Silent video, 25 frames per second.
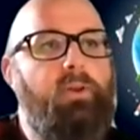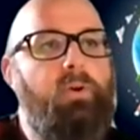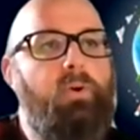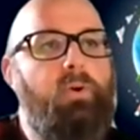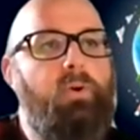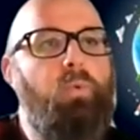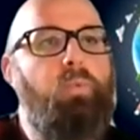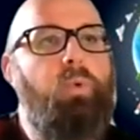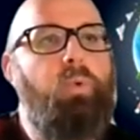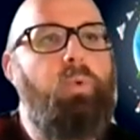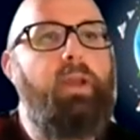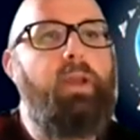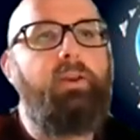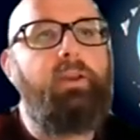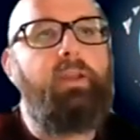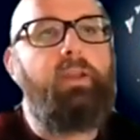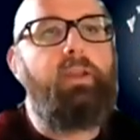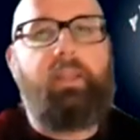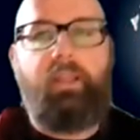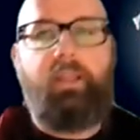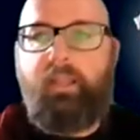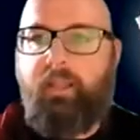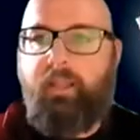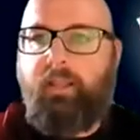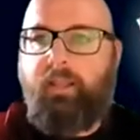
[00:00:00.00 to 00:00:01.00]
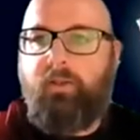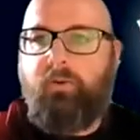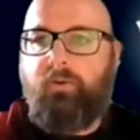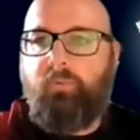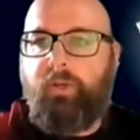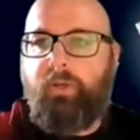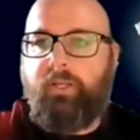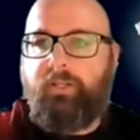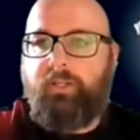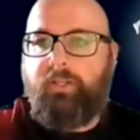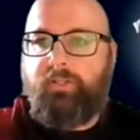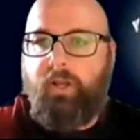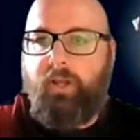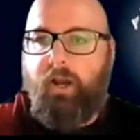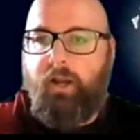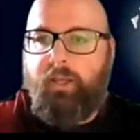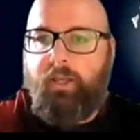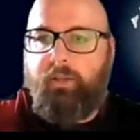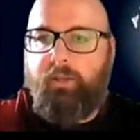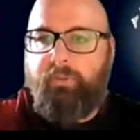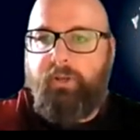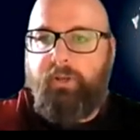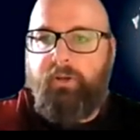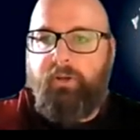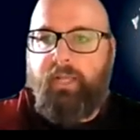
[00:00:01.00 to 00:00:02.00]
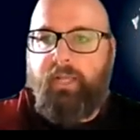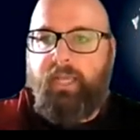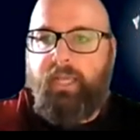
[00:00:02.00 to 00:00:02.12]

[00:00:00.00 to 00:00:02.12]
What we talk about